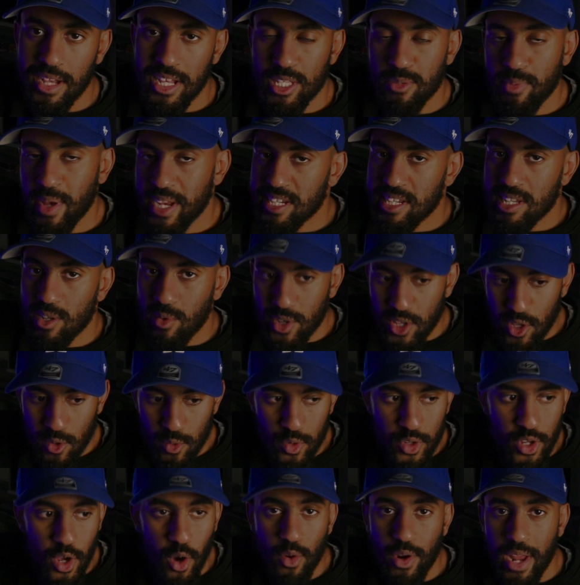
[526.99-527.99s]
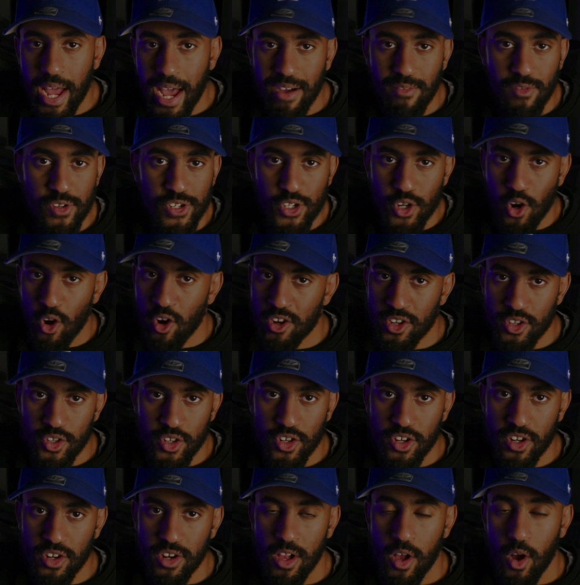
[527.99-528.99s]
especially when you don't have a
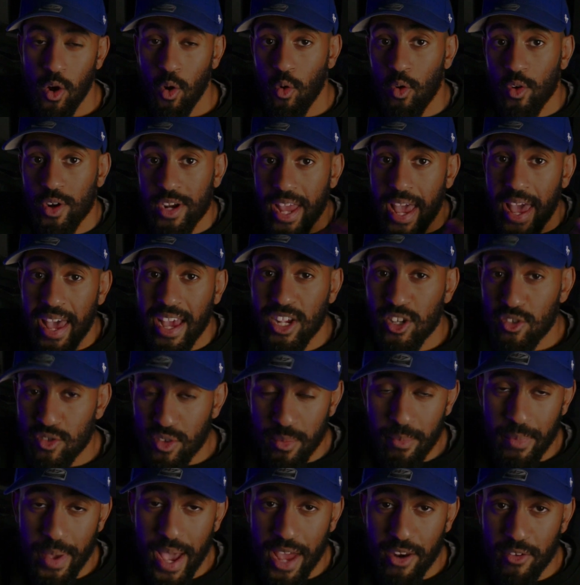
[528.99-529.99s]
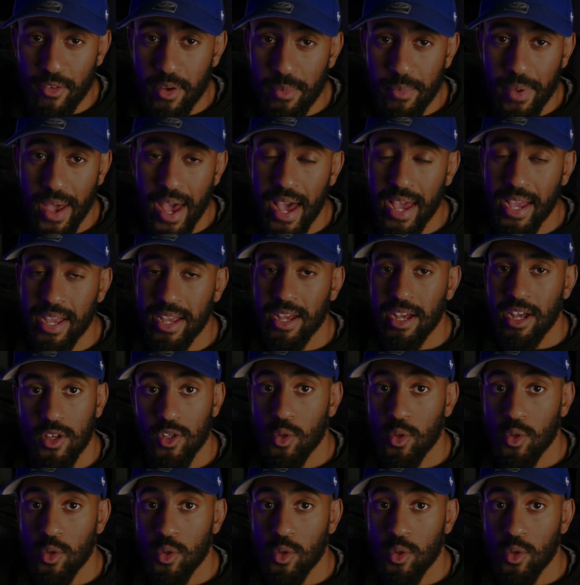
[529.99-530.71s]
charger or an extra battery pack.